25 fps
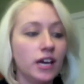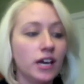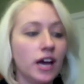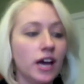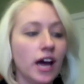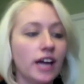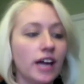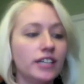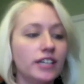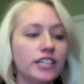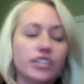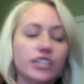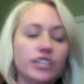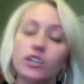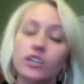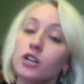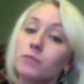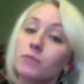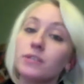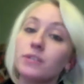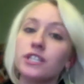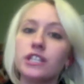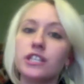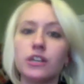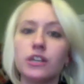
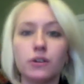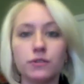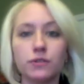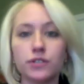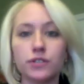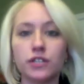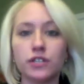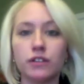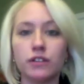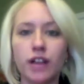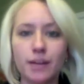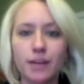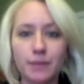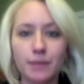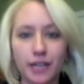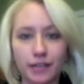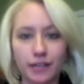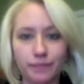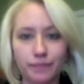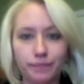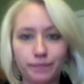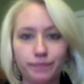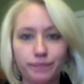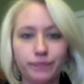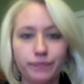determines the Earth's climate,
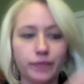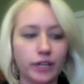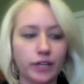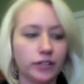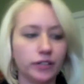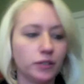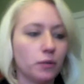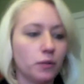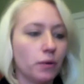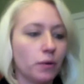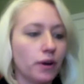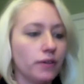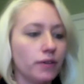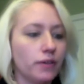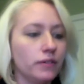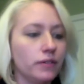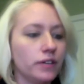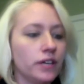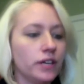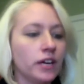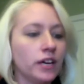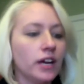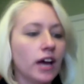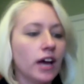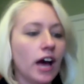unquote.
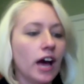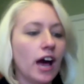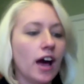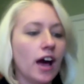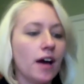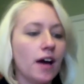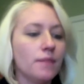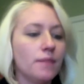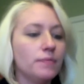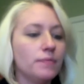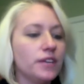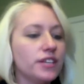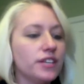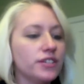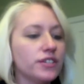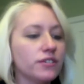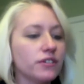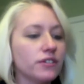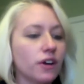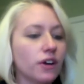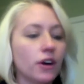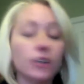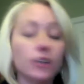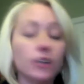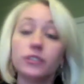These are
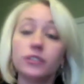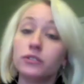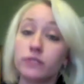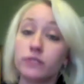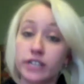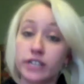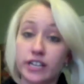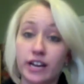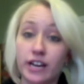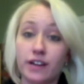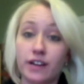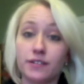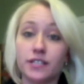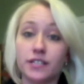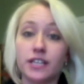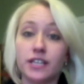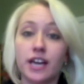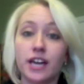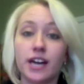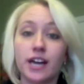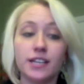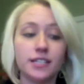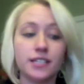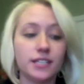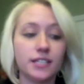called greenhouse
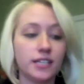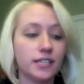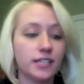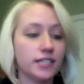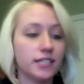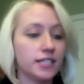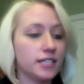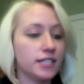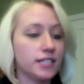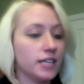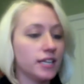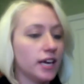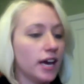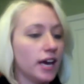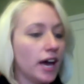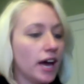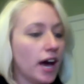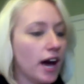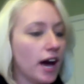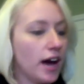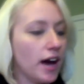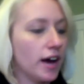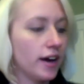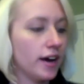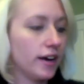gases.
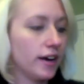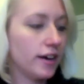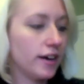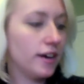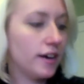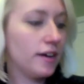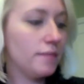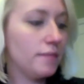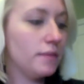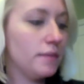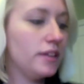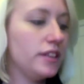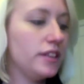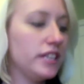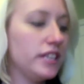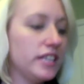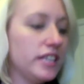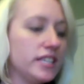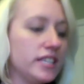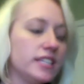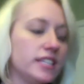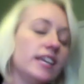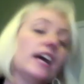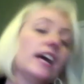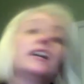
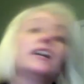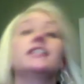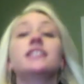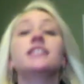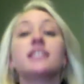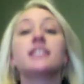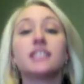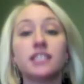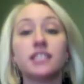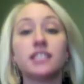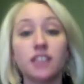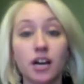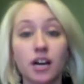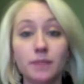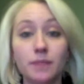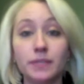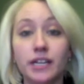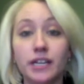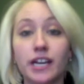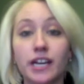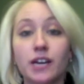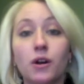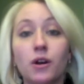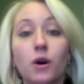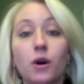These gases
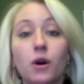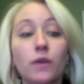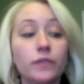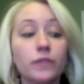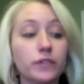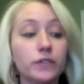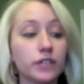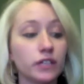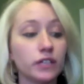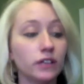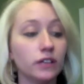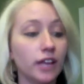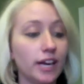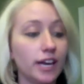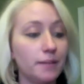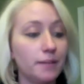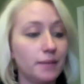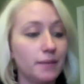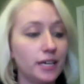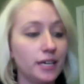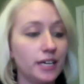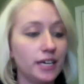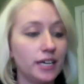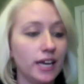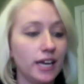dominate over the
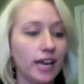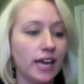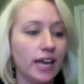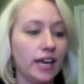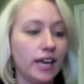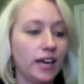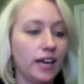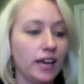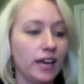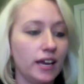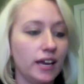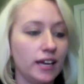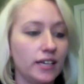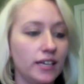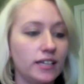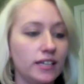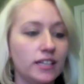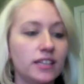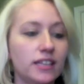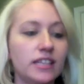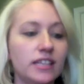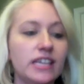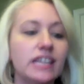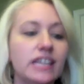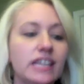climate,
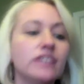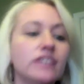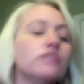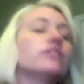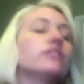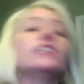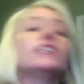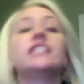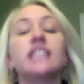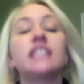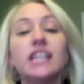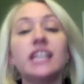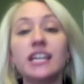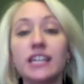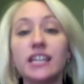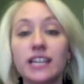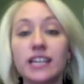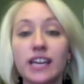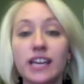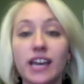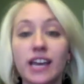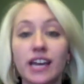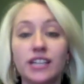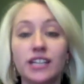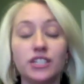and the increased heating
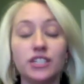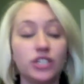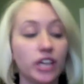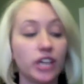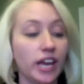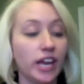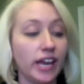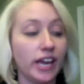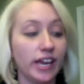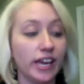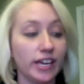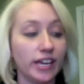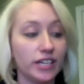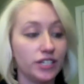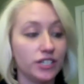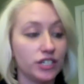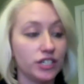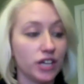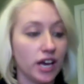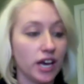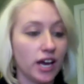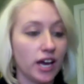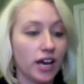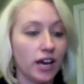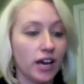can change
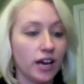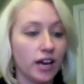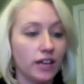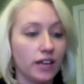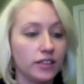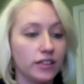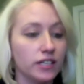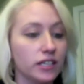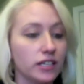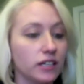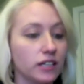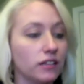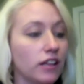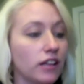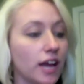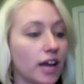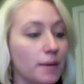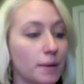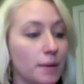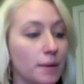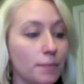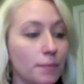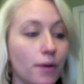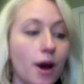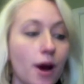the
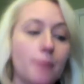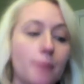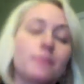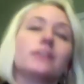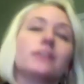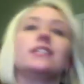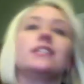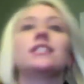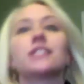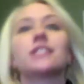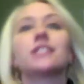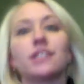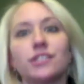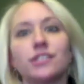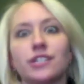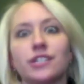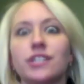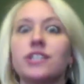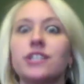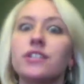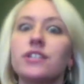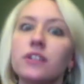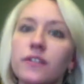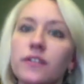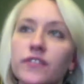climate properties such as
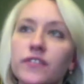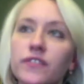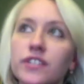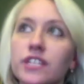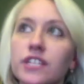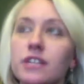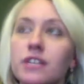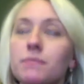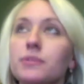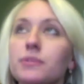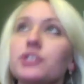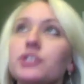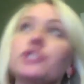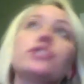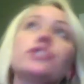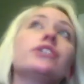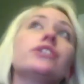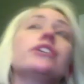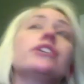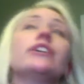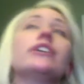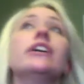surface temperature,